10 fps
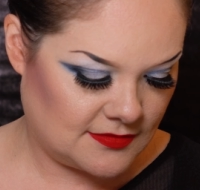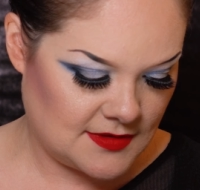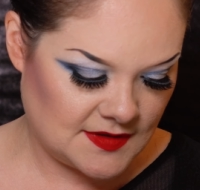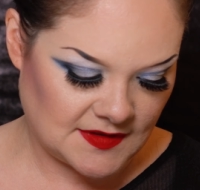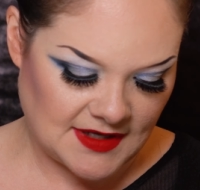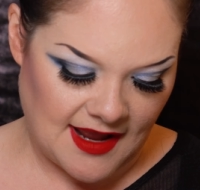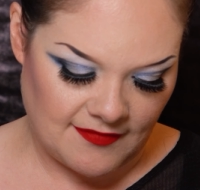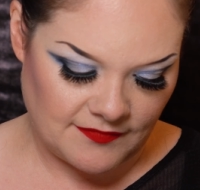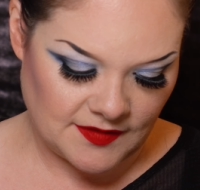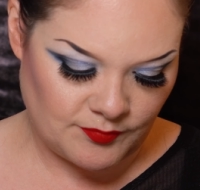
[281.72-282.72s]
it doesn't
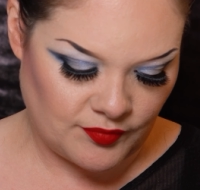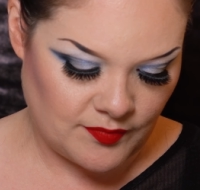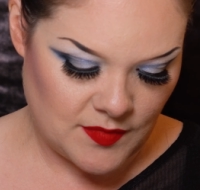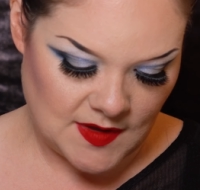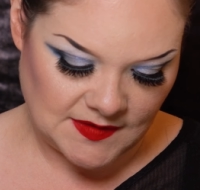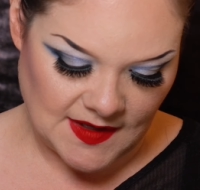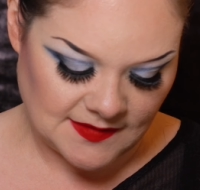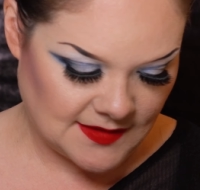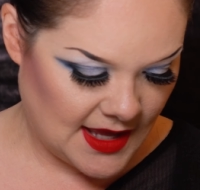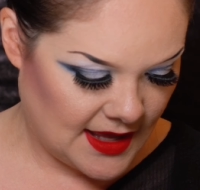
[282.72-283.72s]
have the... It
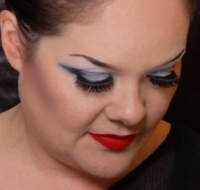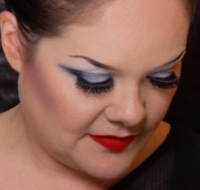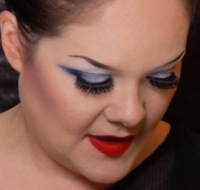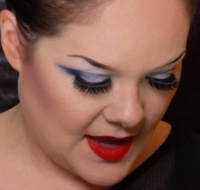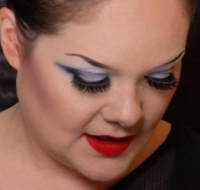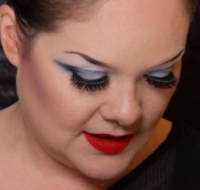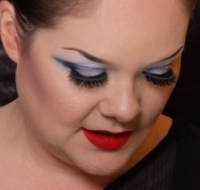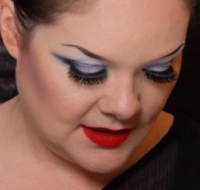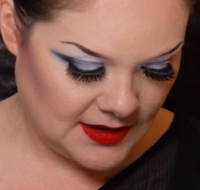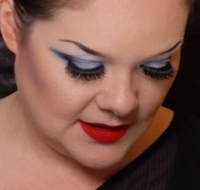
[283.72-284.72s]
says that that
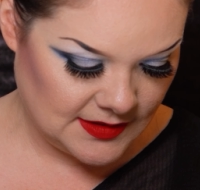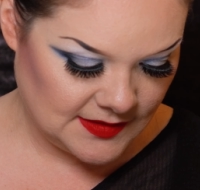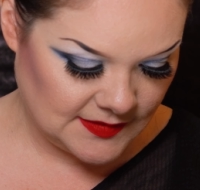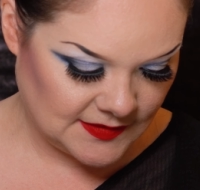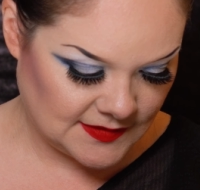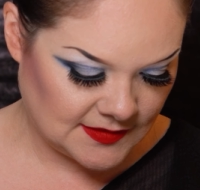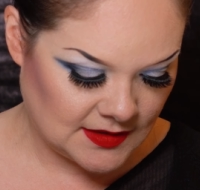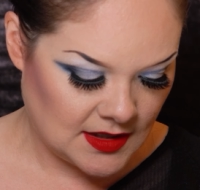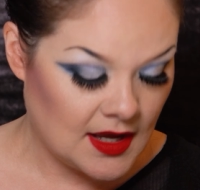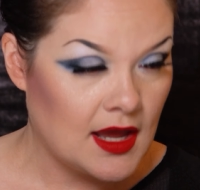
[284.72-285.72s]

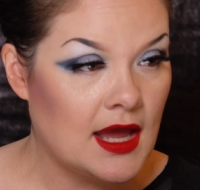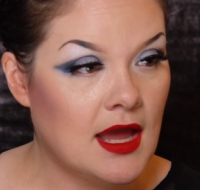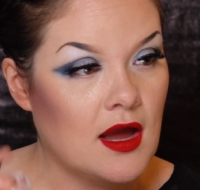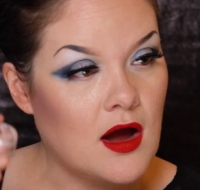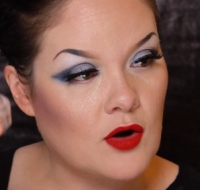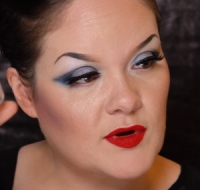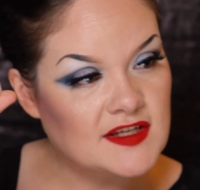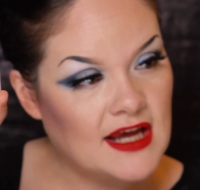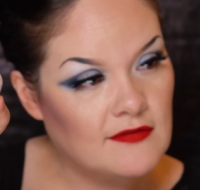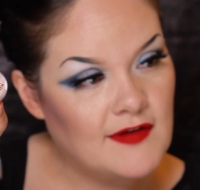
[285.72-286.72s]
is a
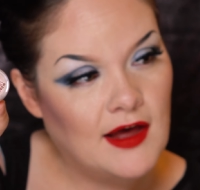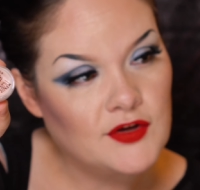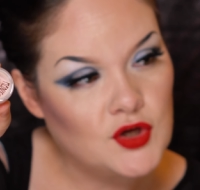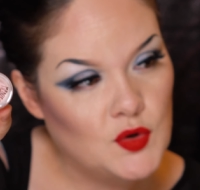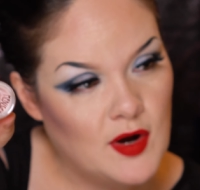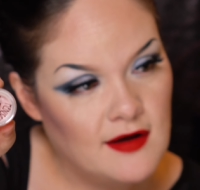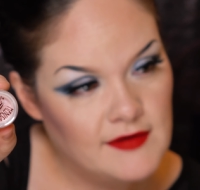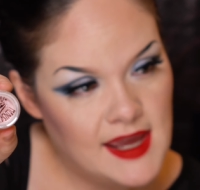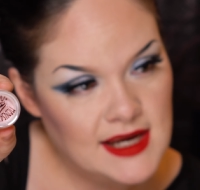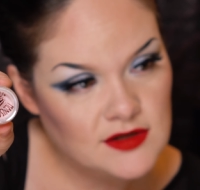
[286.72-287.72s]
retail value
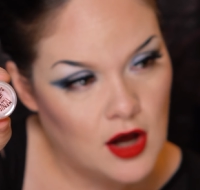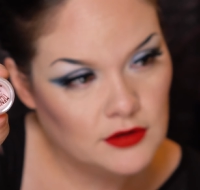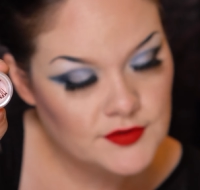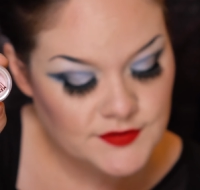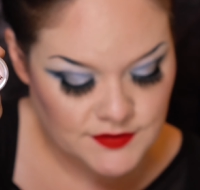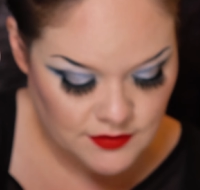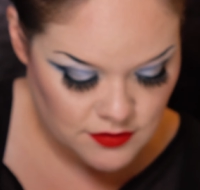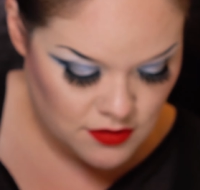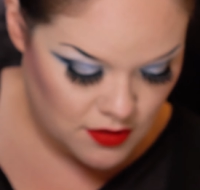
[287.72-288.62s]
of $8.